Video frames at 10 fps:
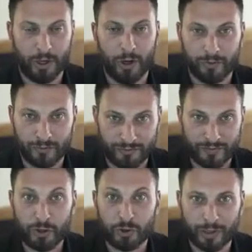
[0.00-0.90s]

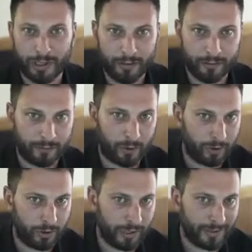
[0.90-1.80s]
visually for all
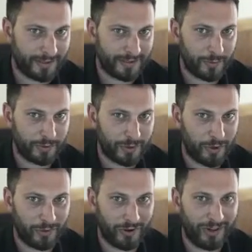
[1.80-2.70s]
you guys to see what's
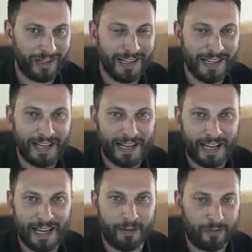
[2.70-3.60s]
going on.
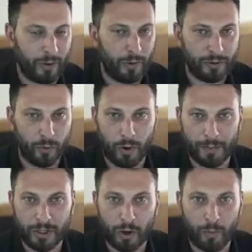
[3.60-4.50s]
If you want me
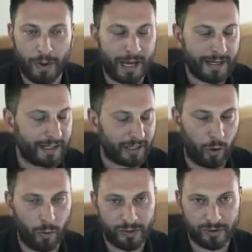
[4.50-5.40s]
to go back, I can
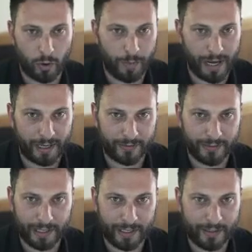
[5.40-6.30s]
always go back on the
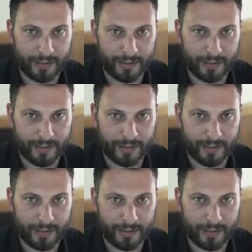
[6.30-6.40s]
end.